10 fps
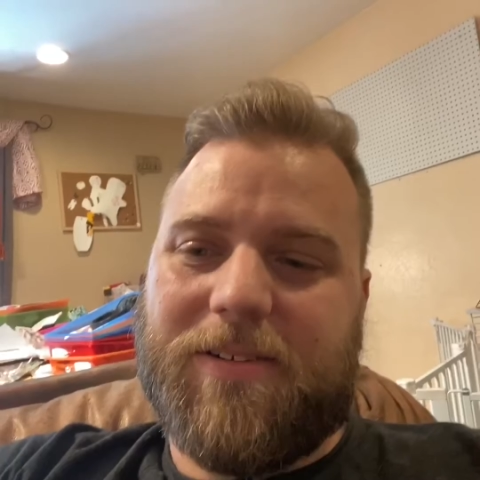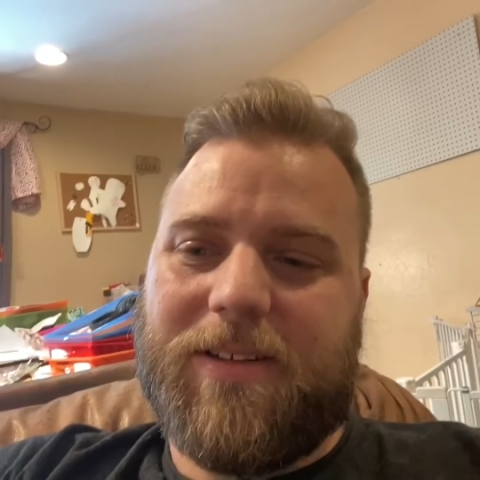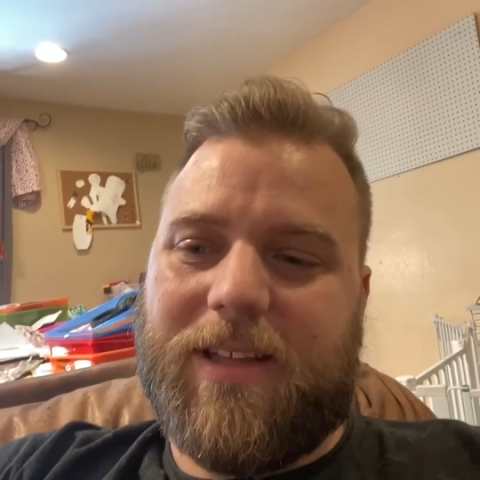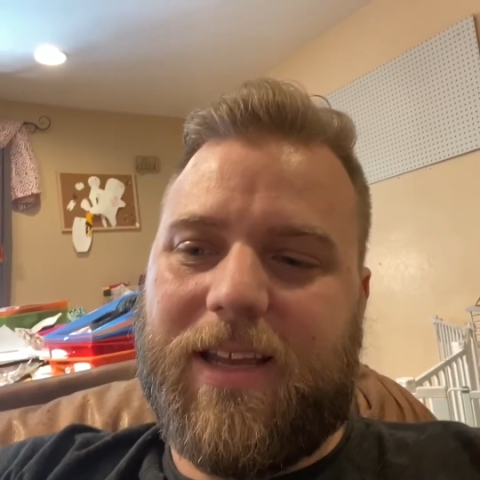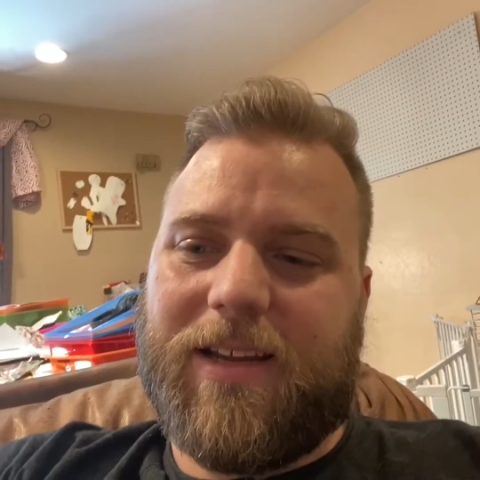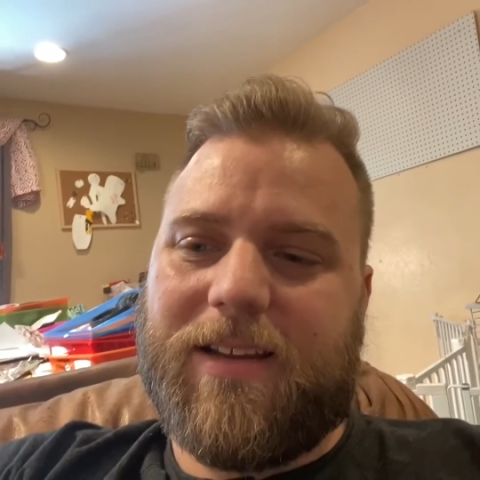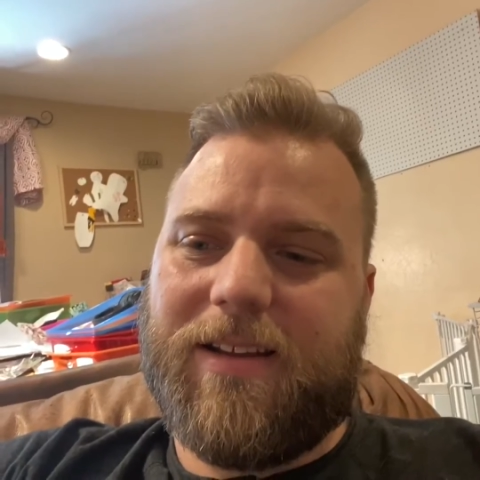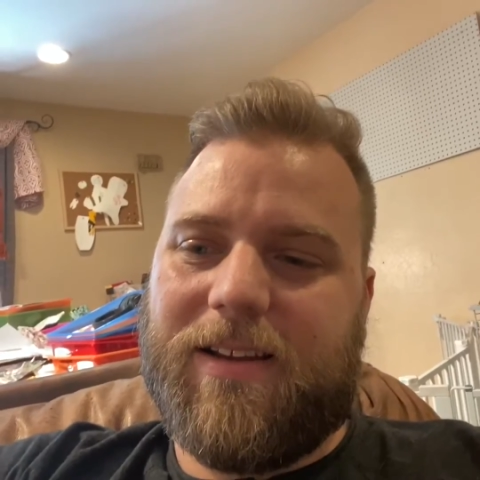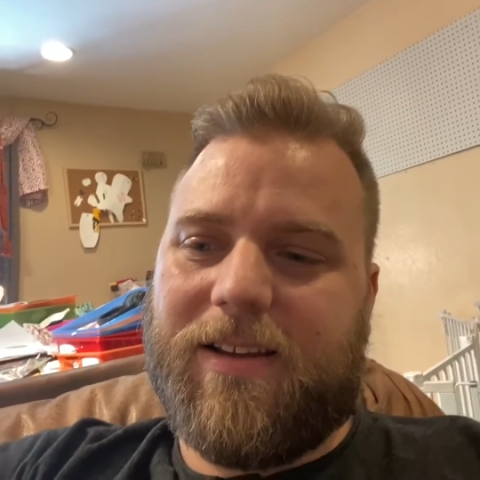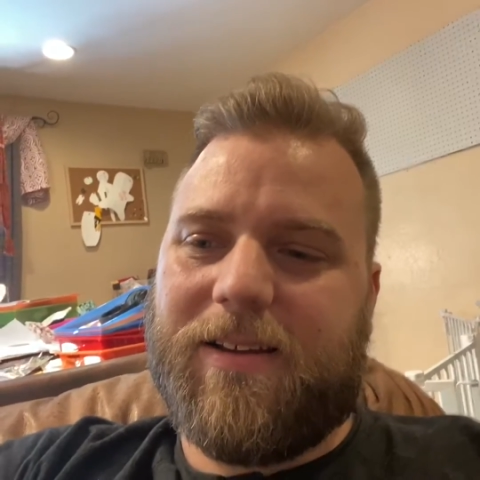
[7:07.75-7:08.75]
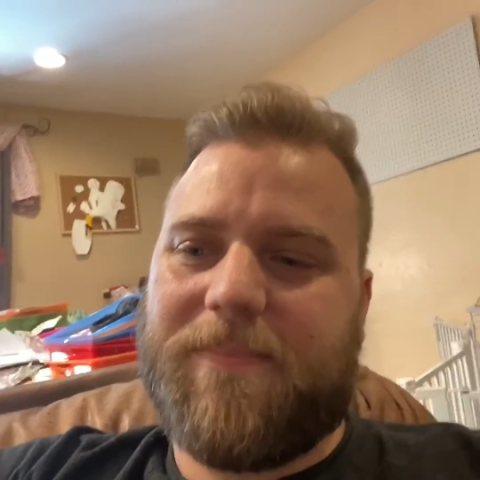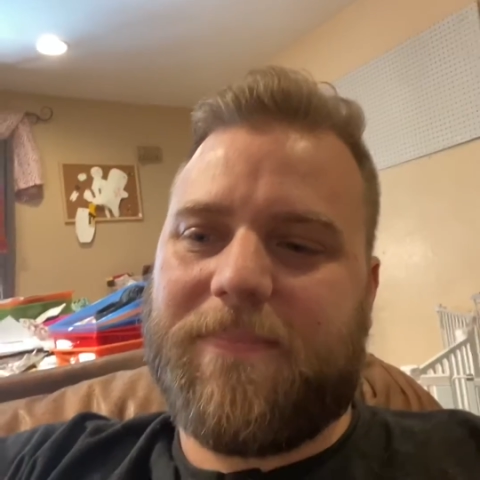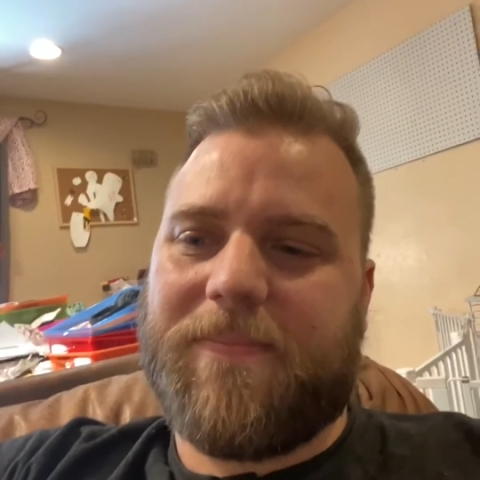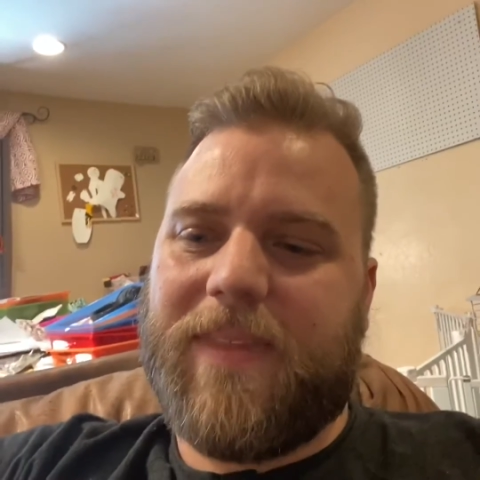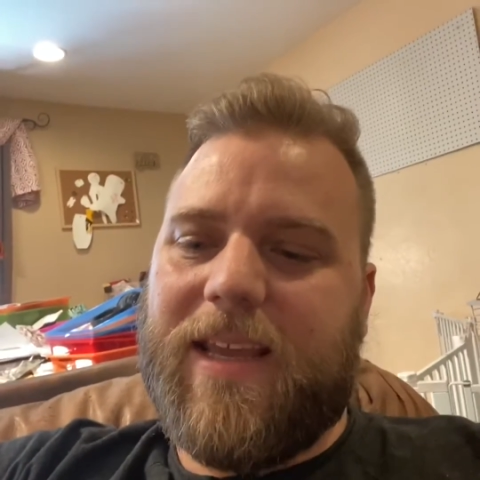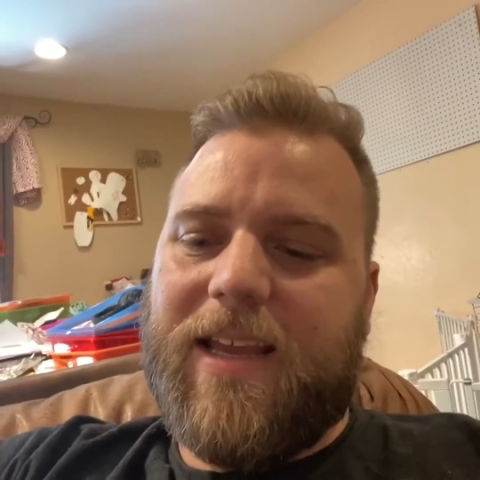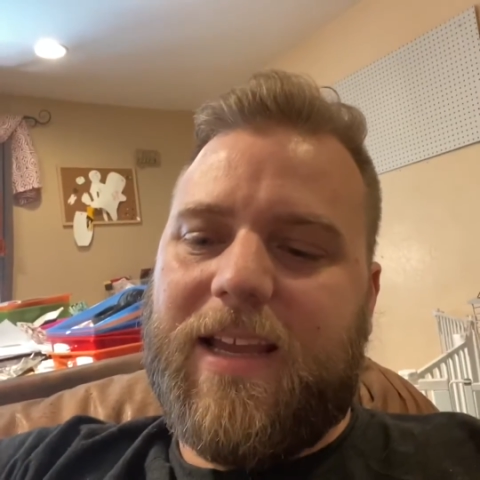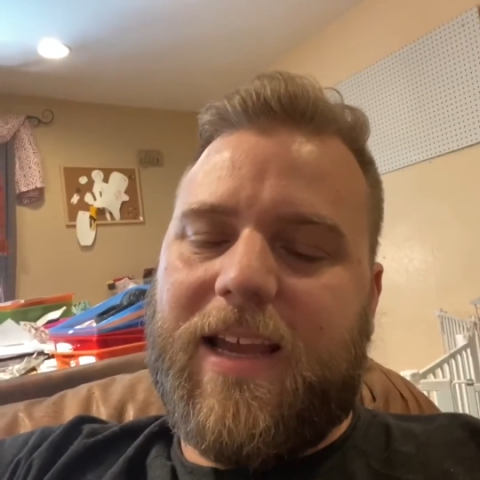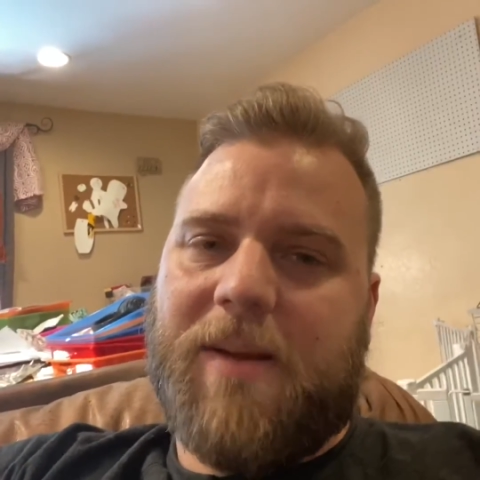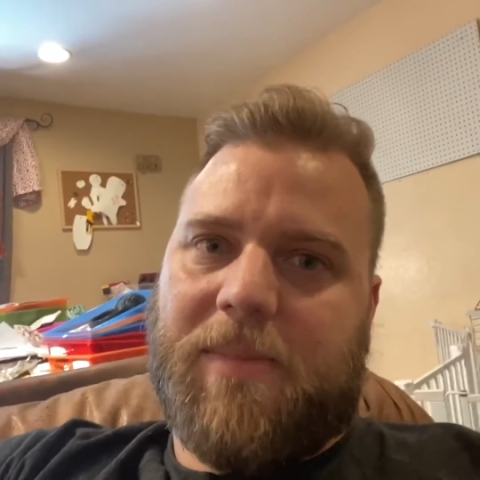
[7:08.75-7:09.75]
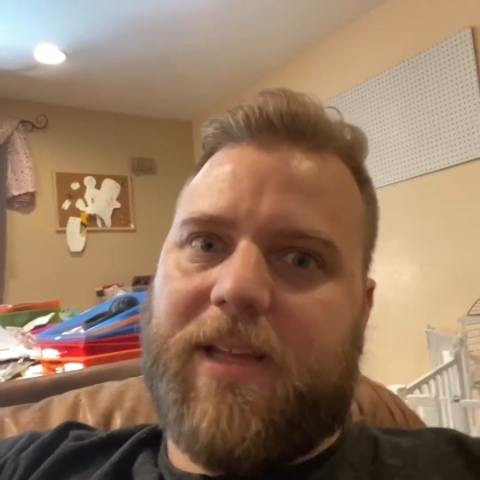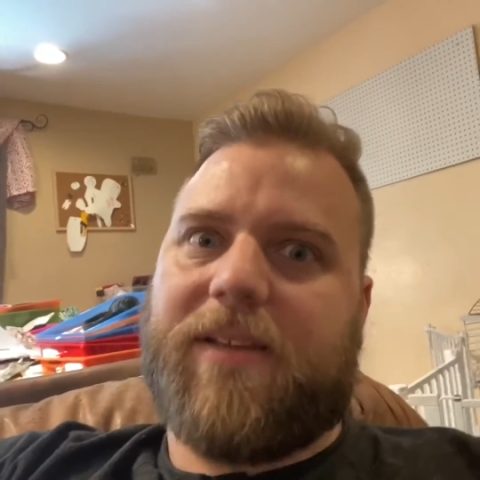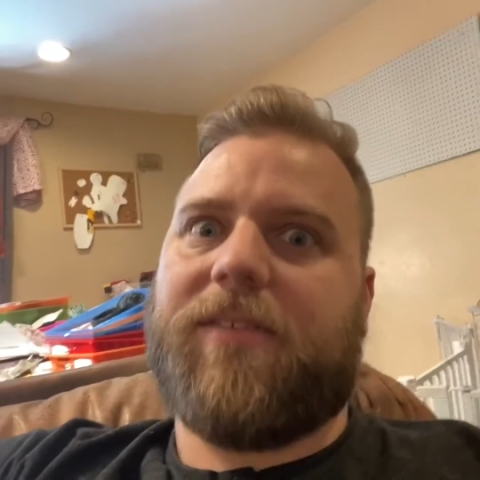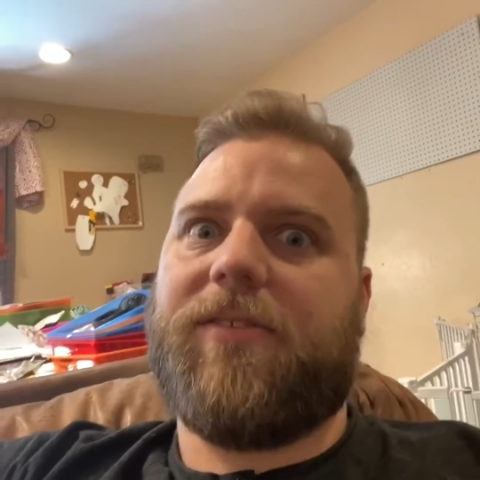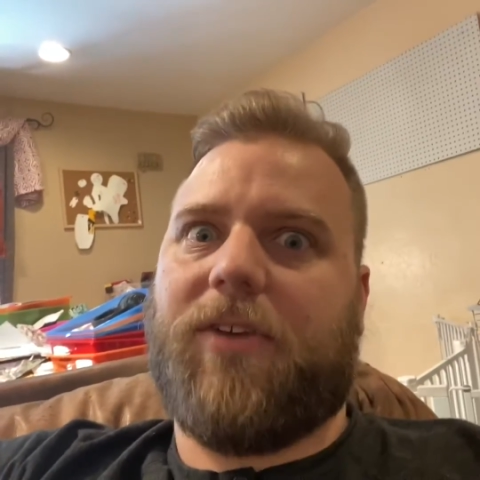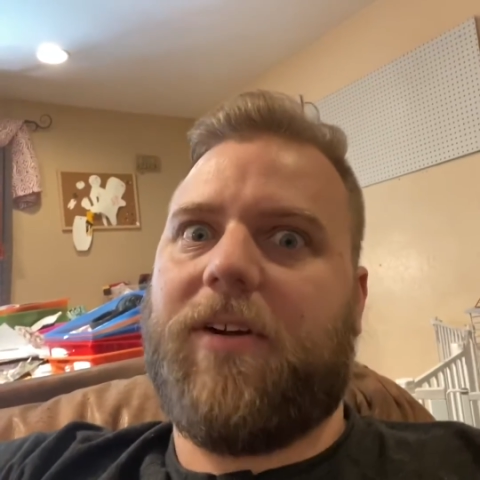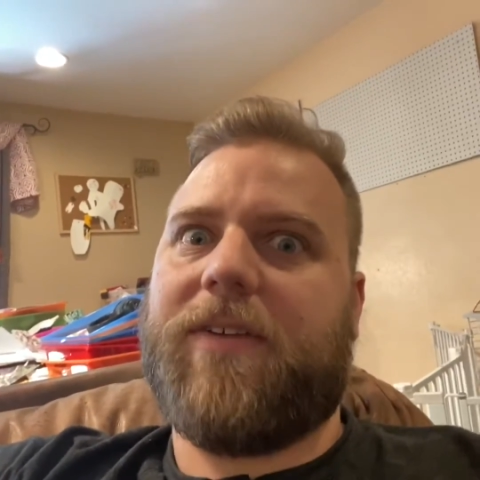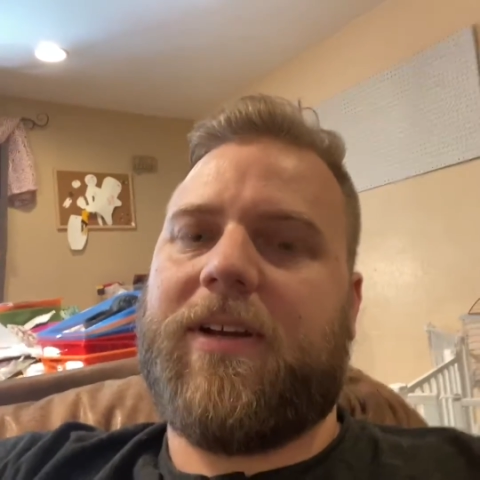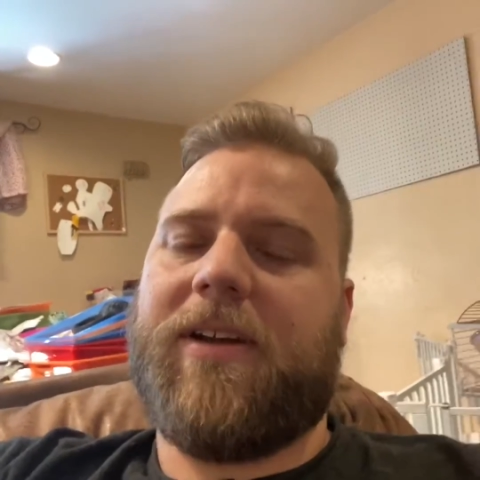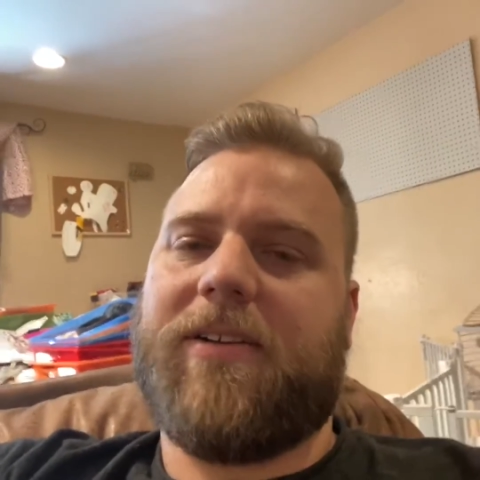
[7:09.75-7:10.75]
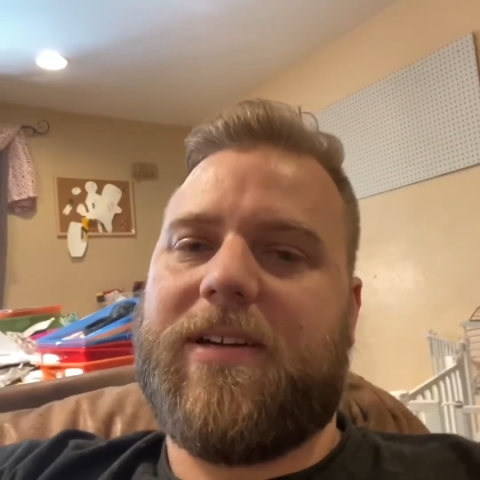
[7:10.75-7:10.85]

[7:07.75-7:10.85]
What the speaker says: like, I'm not like starving hungry.